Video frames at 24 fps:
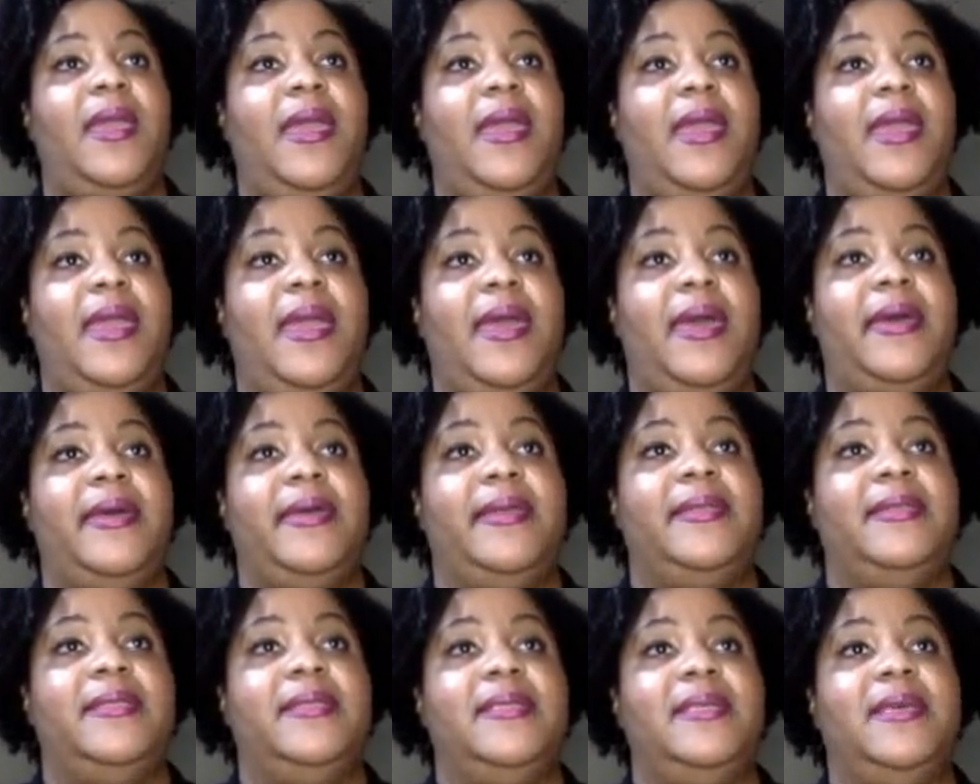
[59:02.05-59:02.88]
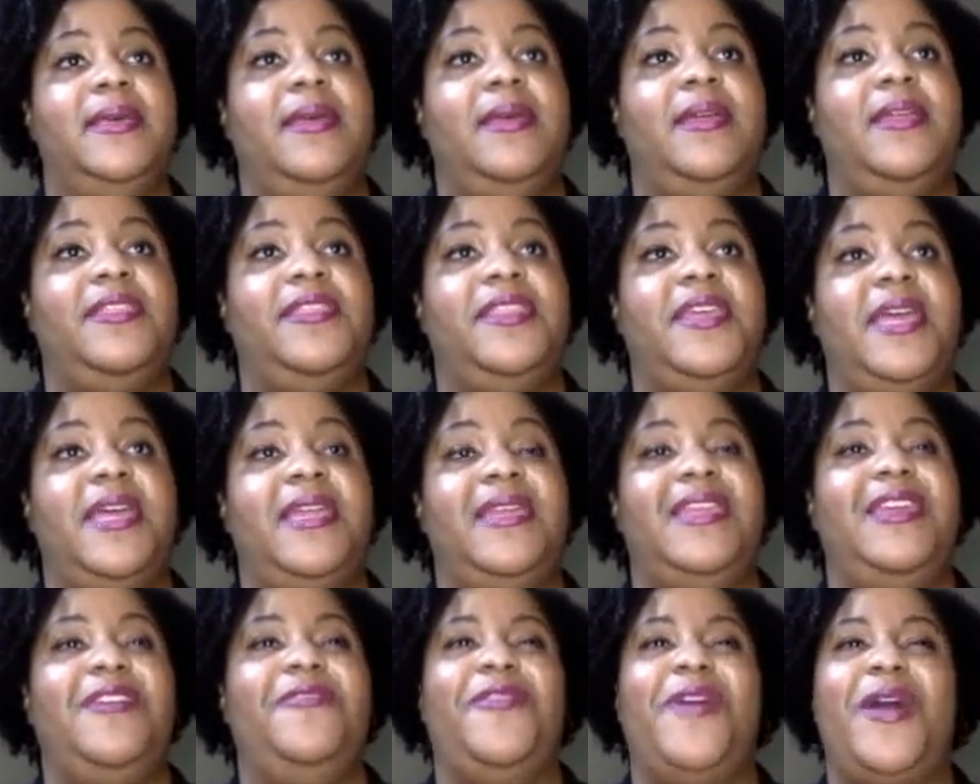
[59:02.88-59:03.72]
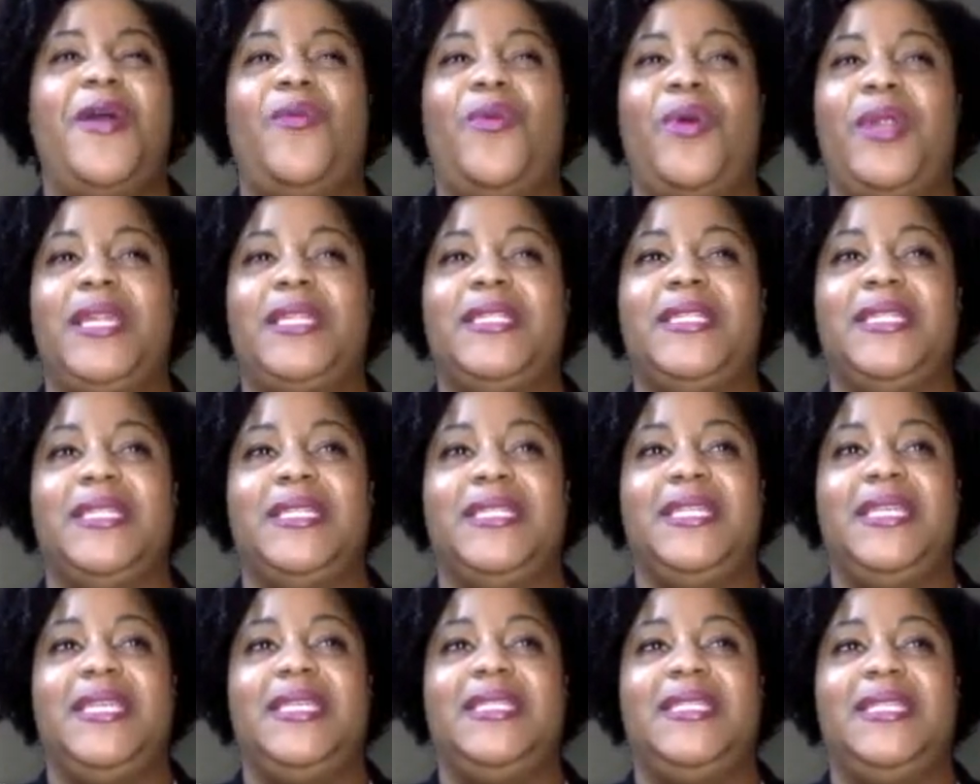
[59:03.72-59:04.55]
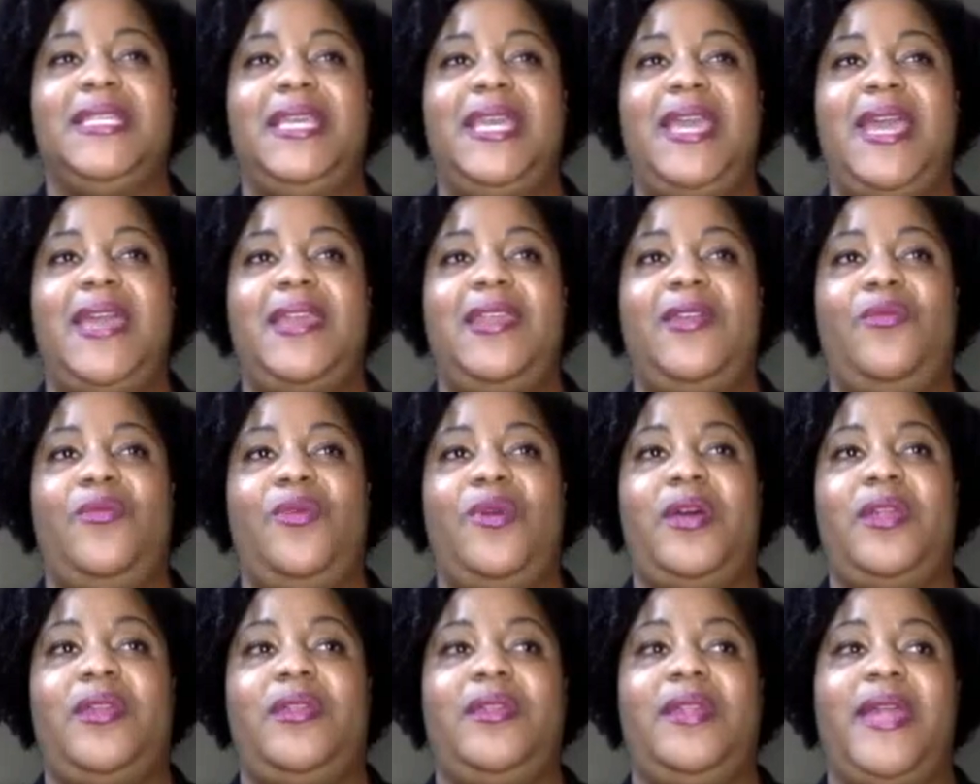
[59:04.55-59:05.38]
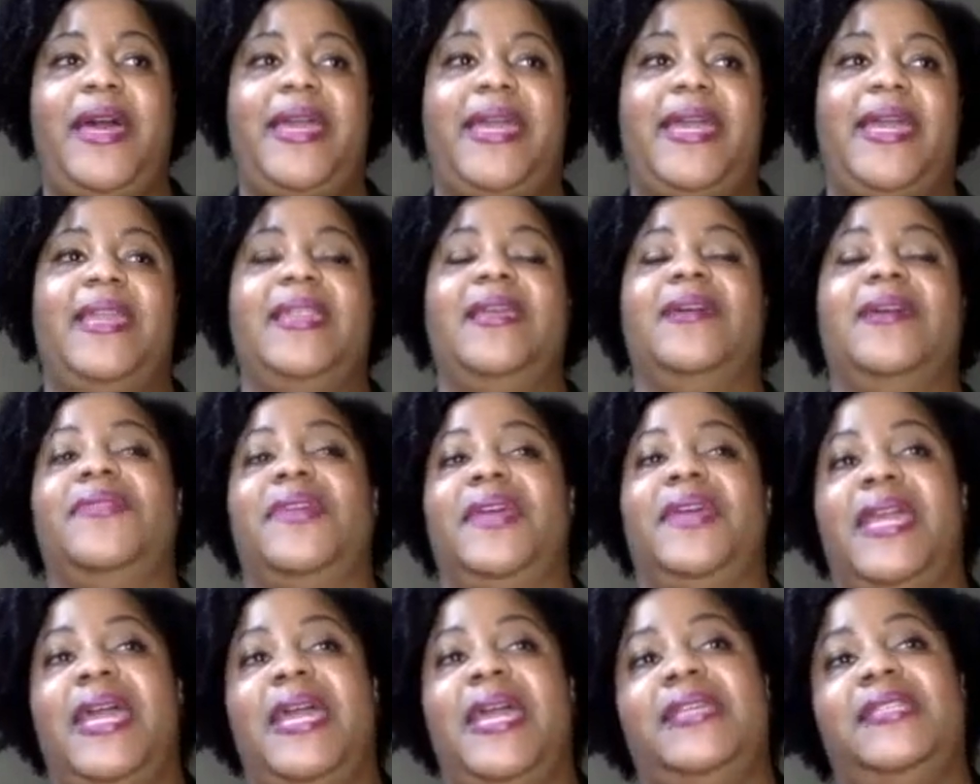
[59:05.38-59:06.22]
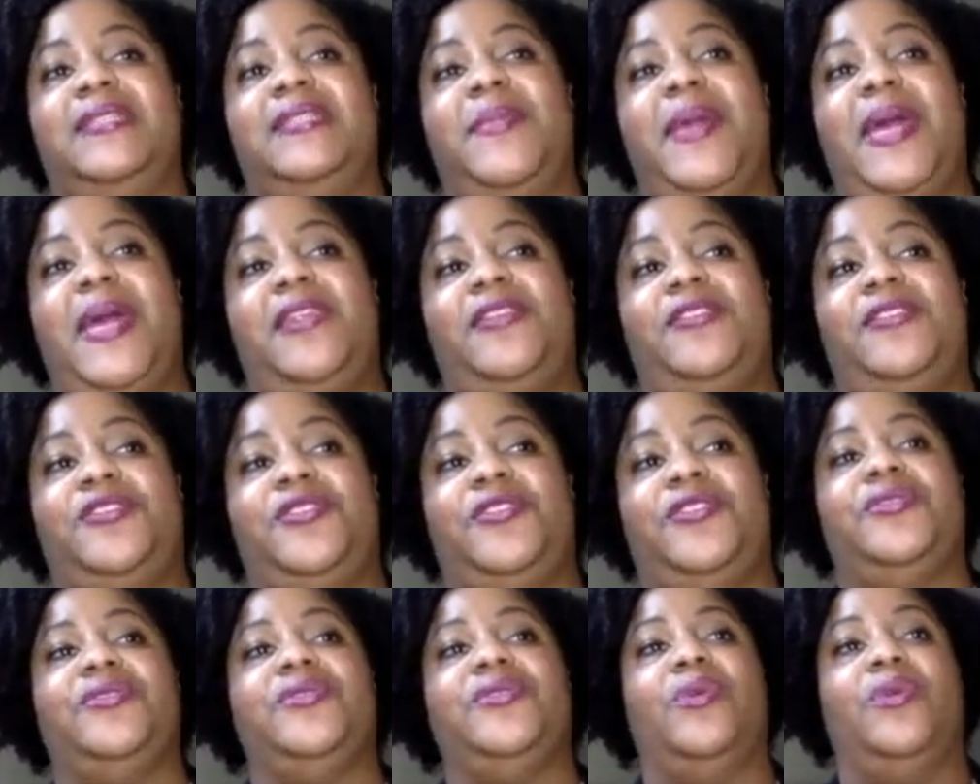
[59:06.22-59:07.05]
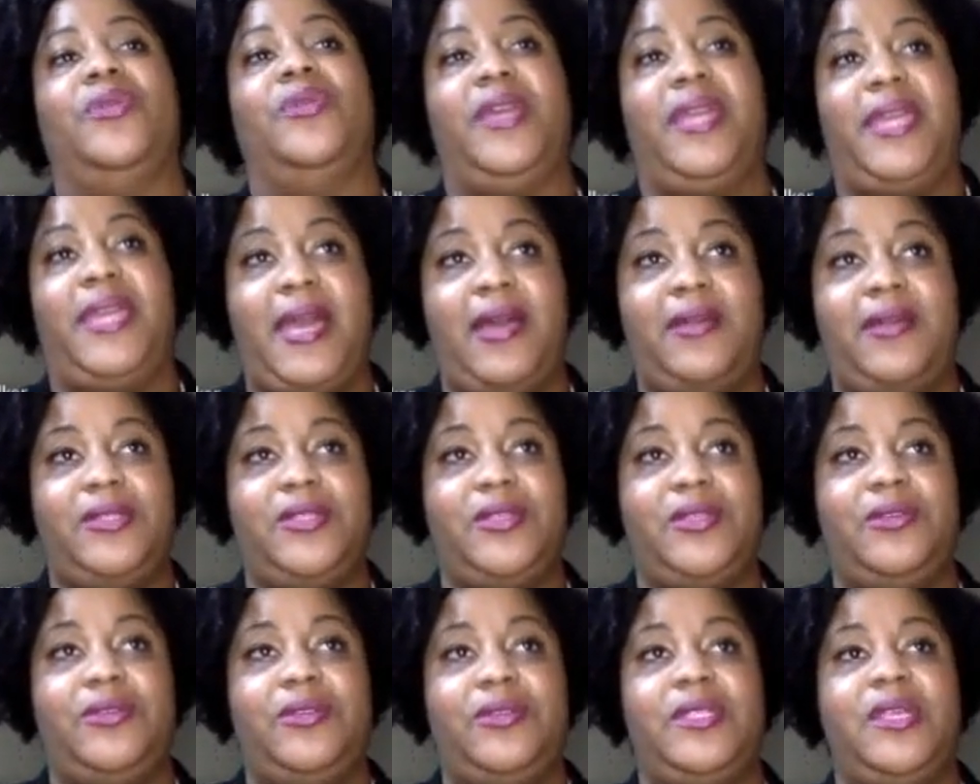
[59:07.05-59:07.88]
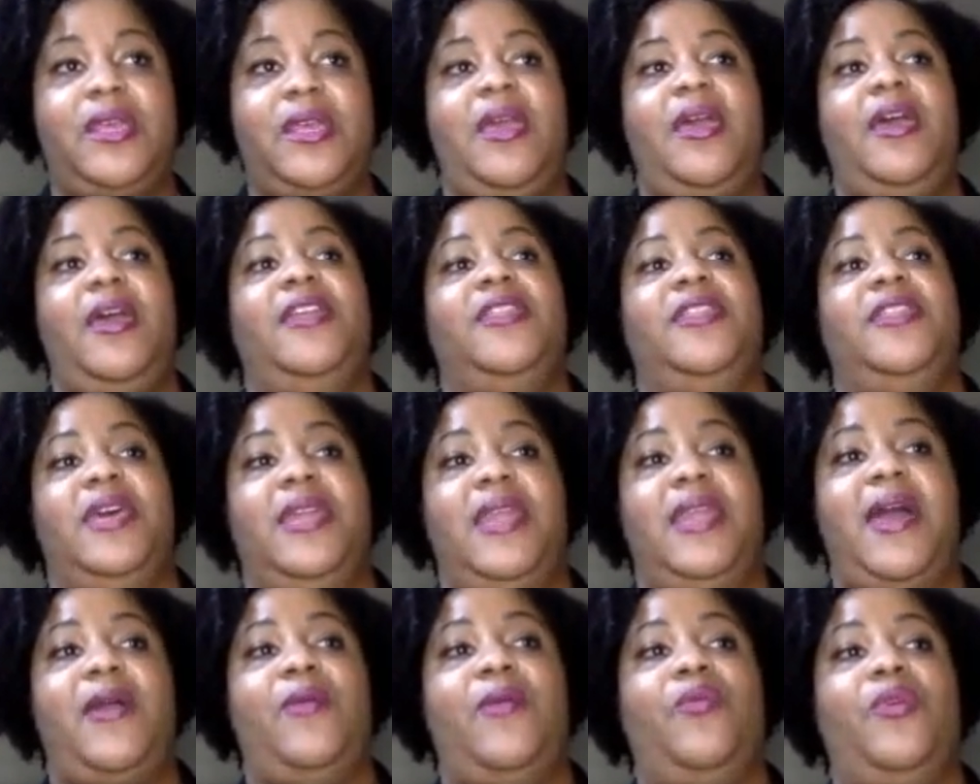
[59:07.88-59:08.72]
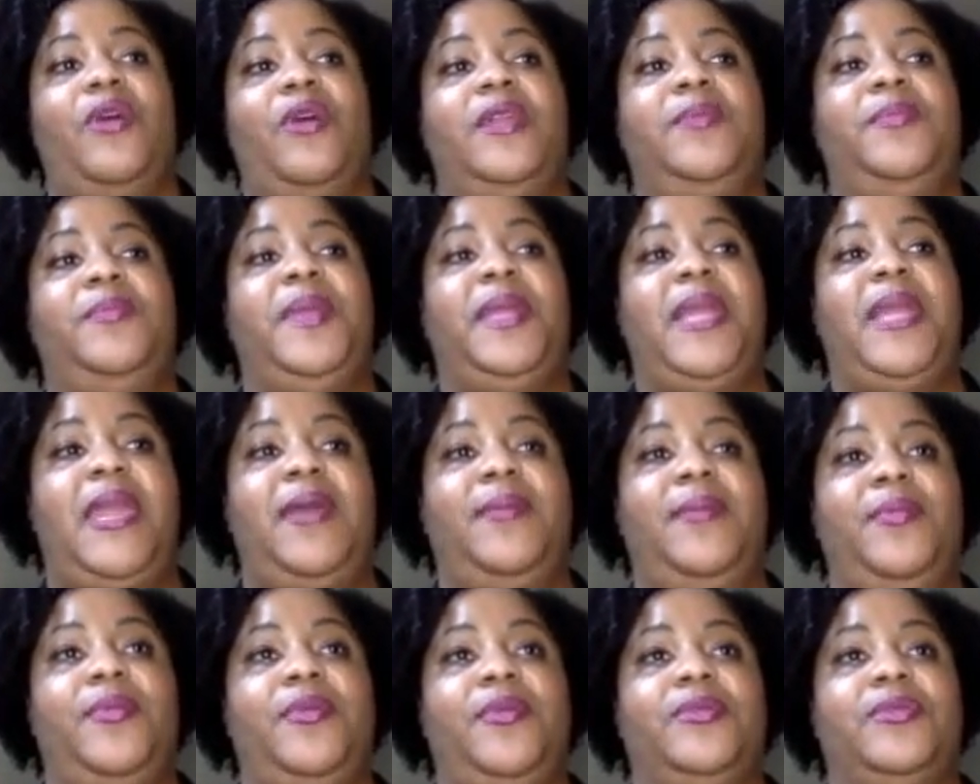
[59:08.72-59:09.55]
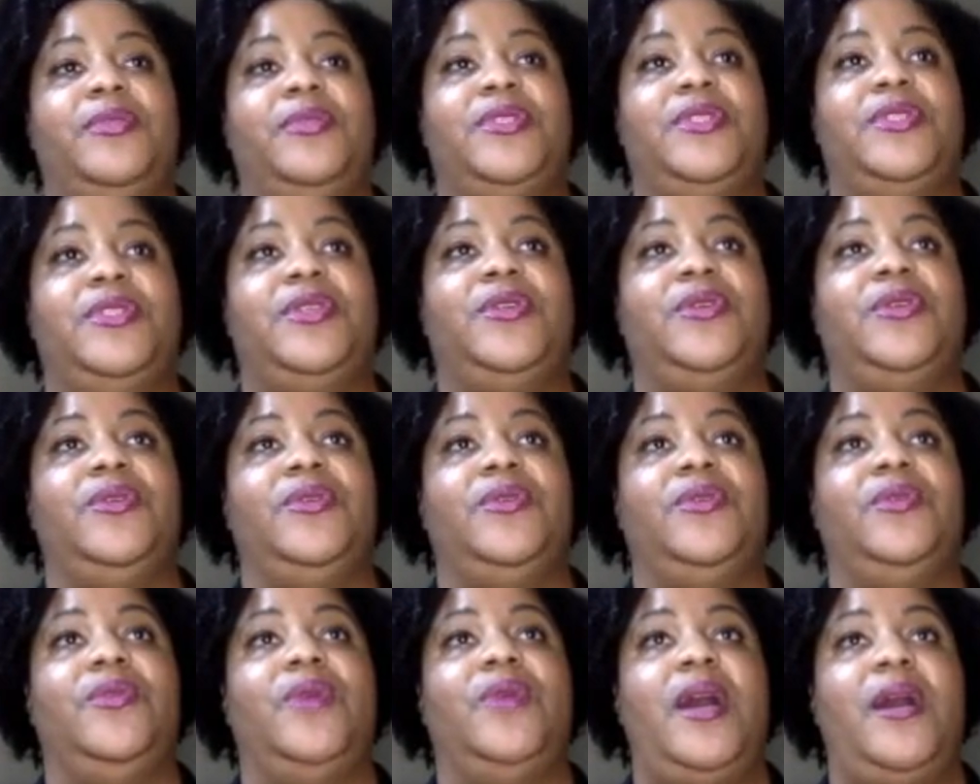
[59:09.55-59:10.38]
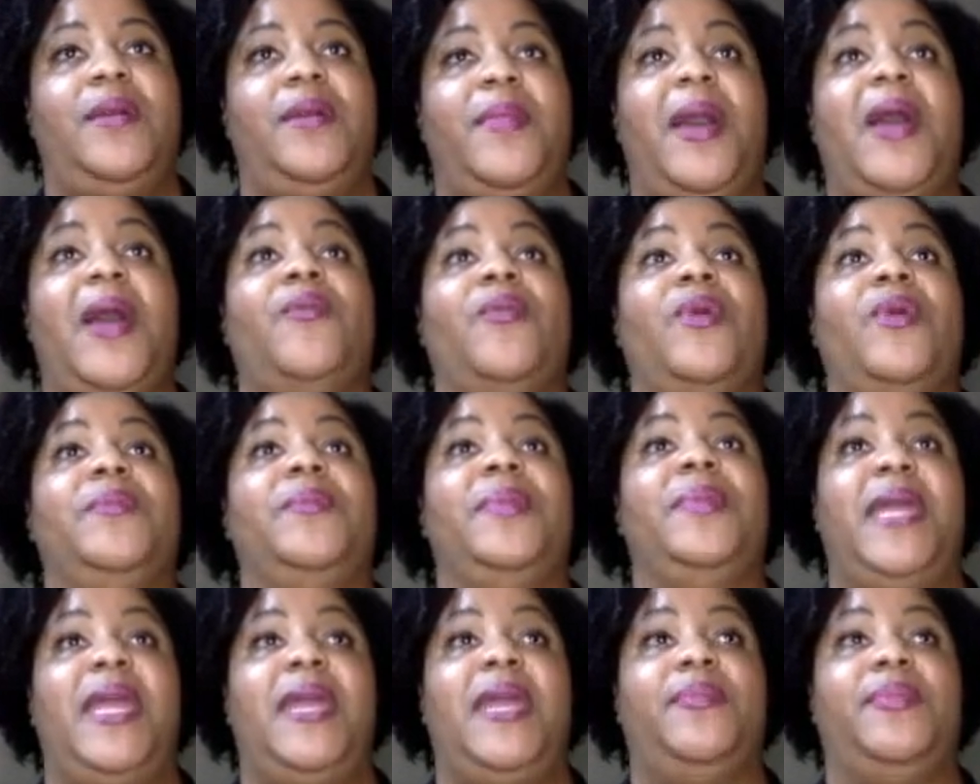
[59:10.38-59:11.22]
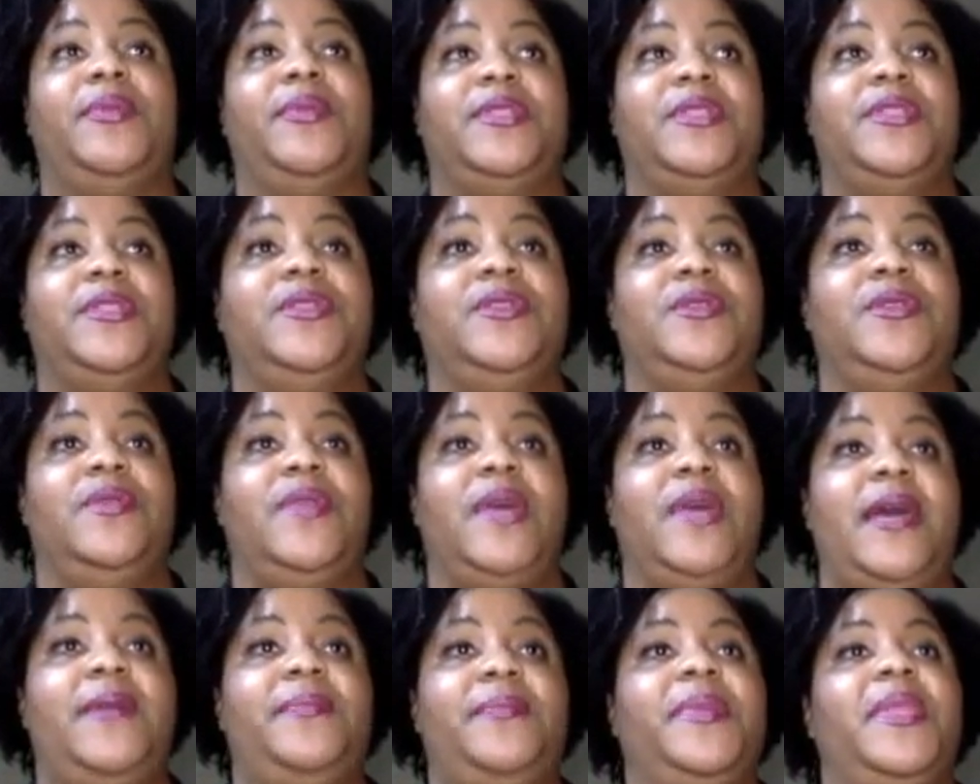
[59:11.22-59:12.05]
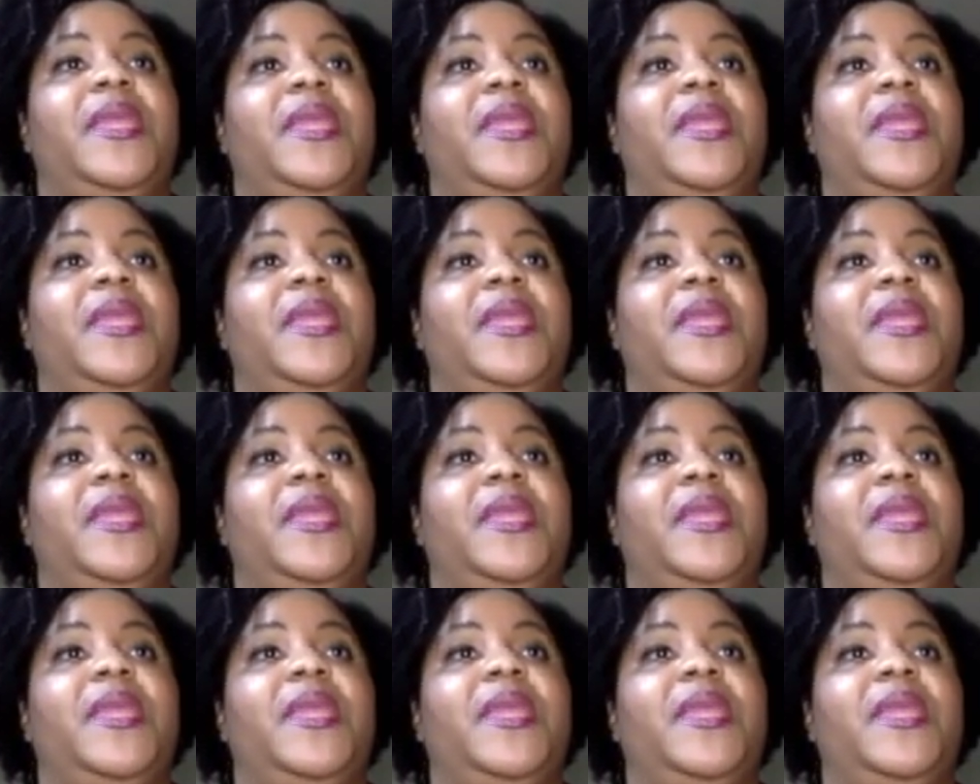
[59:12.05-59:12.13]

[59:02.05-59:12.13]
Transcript: And then if I wanted to CC anyone, like any of the case managers or the counselors, then I would be able to do that.